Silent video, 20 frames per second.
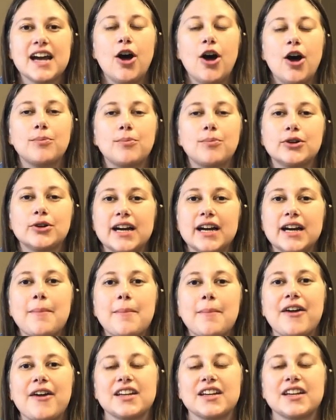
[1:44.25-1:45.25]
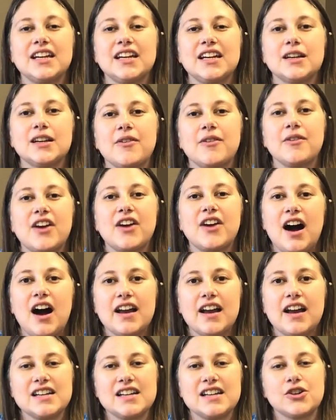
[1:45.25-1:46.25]
help bring about the kingdom of
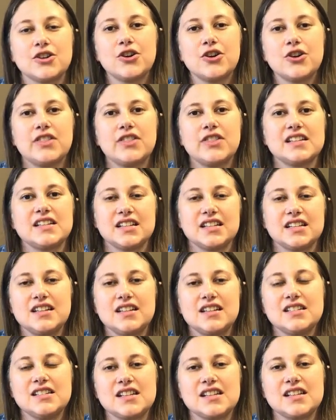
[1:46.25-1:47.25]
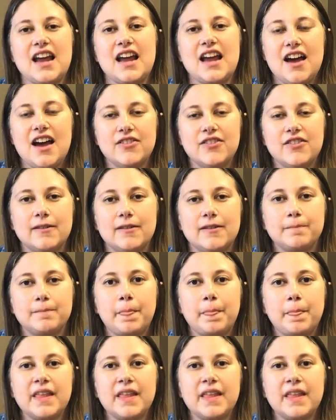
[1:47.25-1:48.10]
God as earth as it is in heaven.